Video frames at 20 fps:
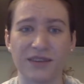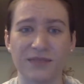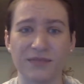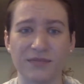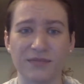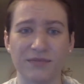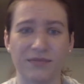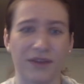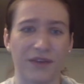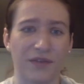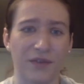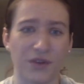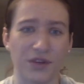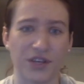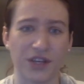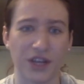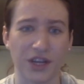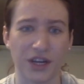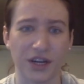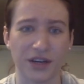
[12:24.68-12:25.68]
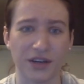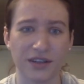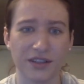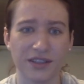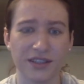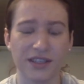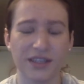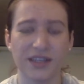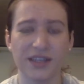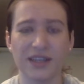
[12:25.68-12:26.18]
my first year
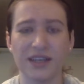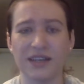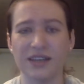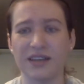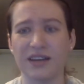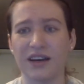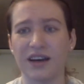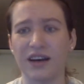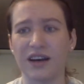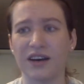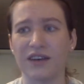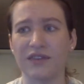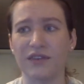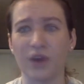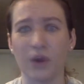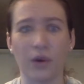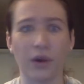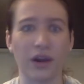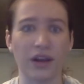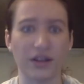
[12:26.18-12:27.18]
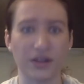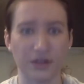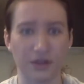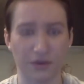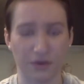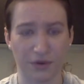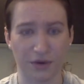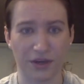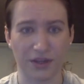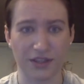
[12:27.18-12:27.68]
of going to the
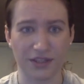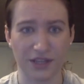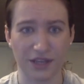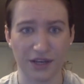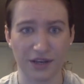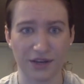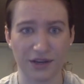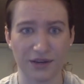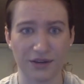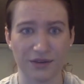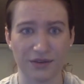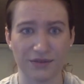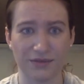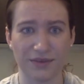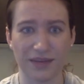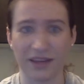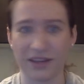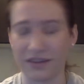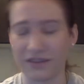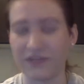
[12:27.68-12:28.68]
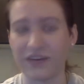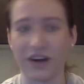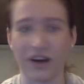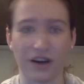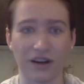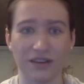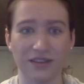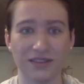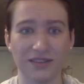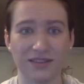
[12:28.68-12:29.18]
Oregon Zoo in the
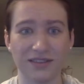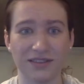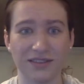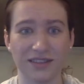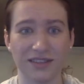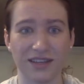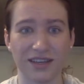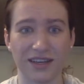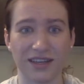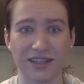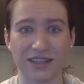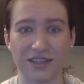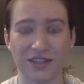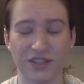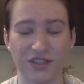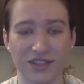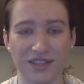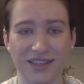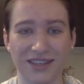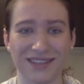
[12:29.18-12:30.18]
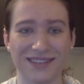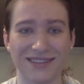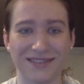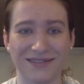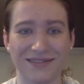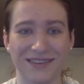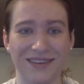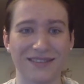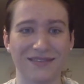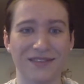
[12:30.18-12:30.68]
fall because it's just this,
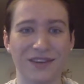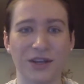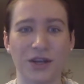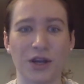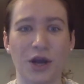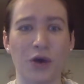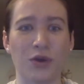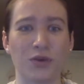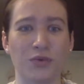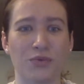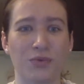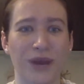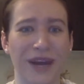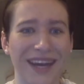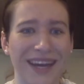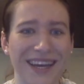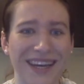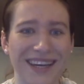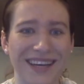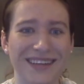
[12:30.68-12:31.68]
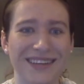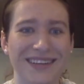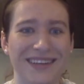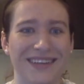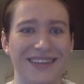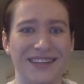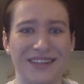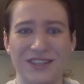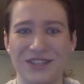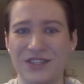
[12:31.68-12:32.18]
you know, the rain
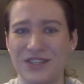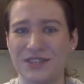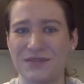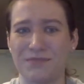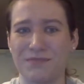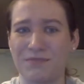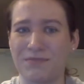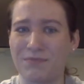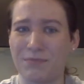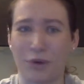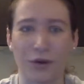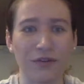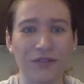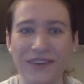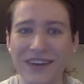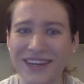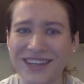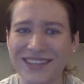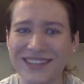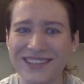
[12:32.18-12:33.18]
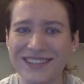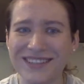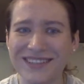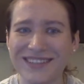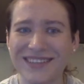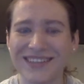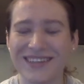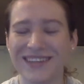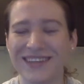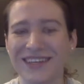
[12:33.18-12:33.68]
and it's just perfect.
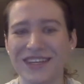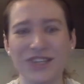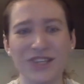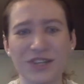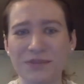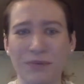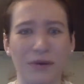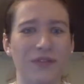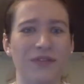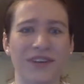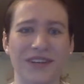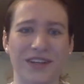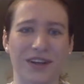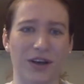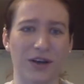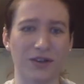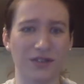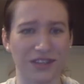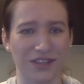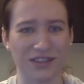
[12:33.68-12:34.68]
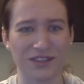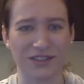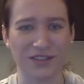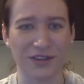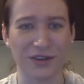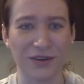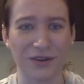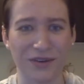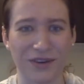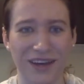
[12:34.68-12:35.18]
It's just perfect to go to the
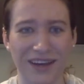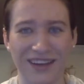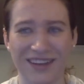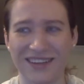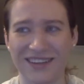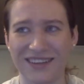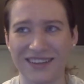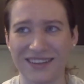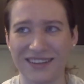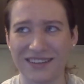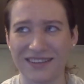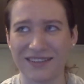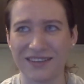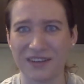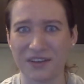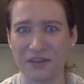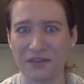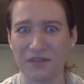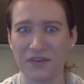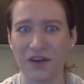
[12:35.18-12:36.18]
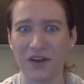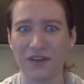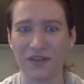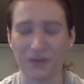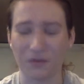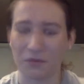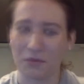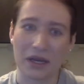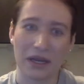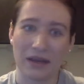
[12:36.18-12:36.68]
zoo in fall
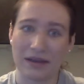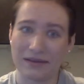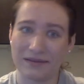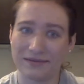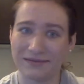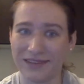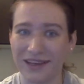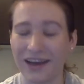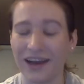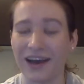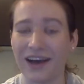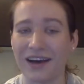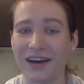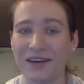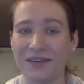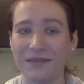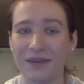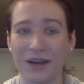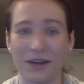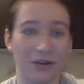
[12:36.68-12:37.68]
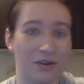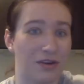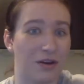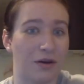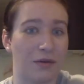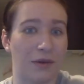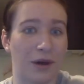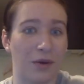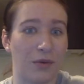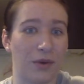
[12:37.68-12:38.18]
for me. I don't know
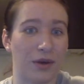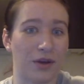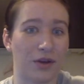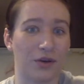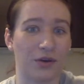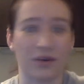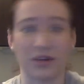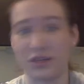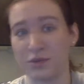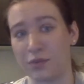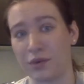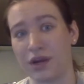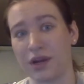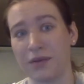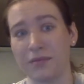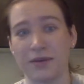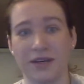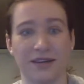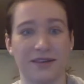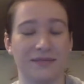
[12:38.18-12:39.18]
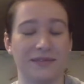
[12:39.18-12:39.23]
about winter or spring, but